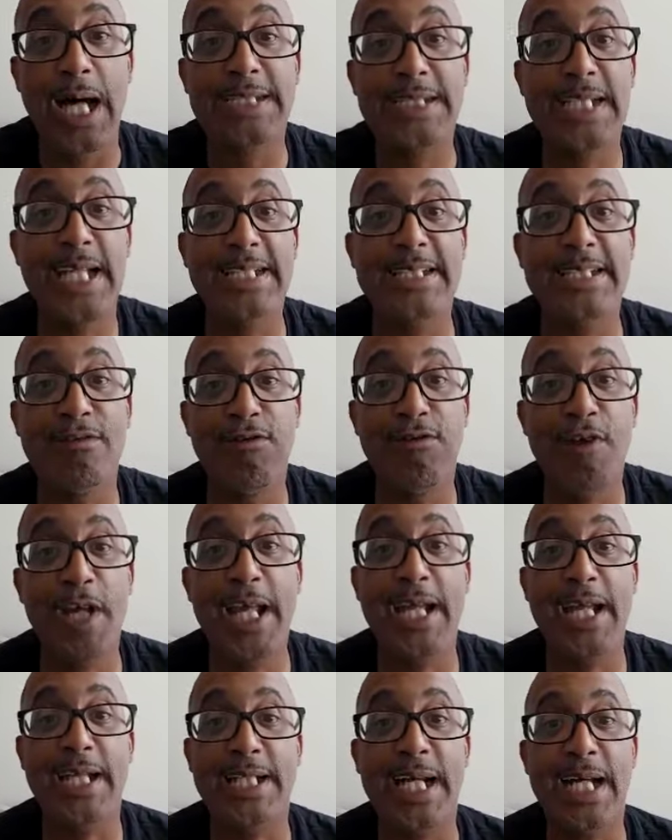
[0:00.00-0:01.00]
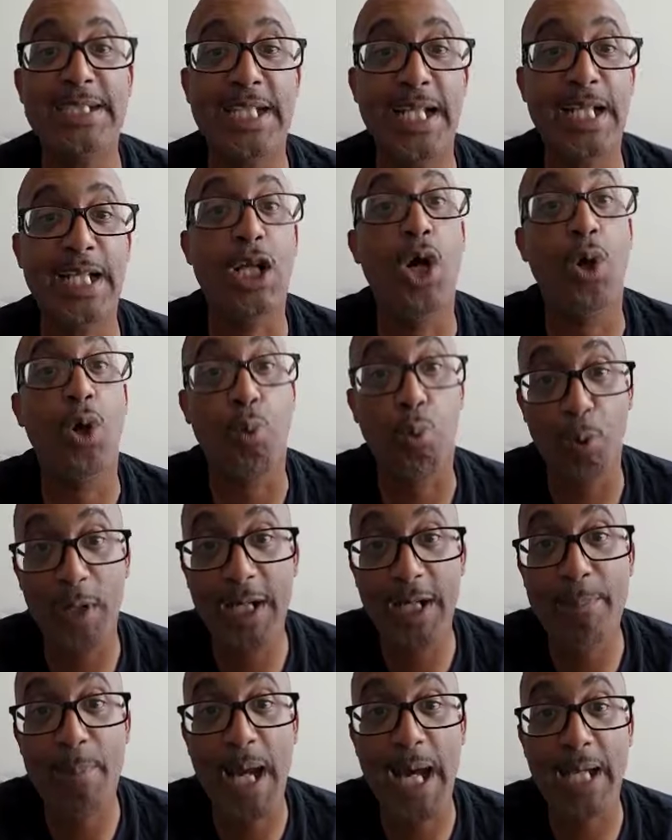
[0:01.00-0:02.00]
I said defend. I said
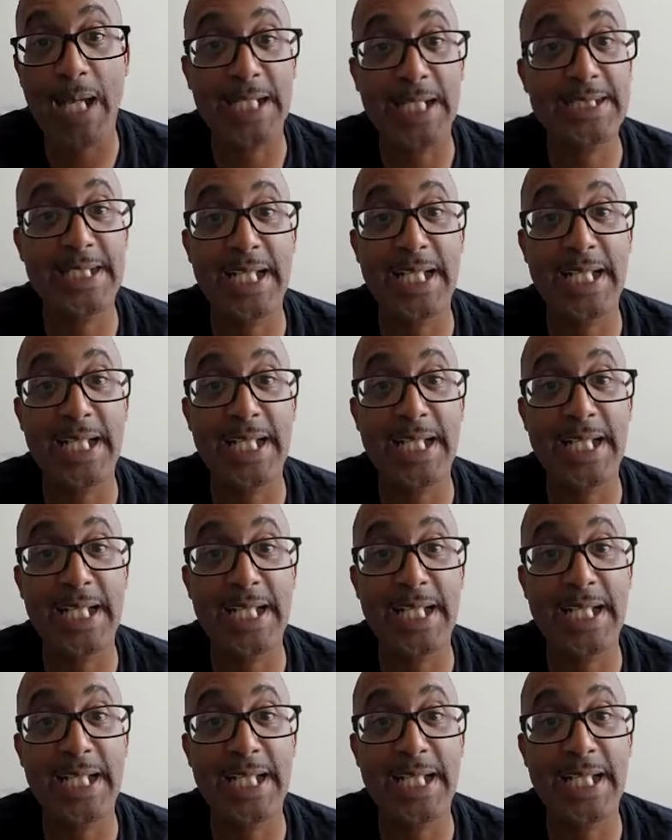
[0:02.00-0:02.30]
rebound.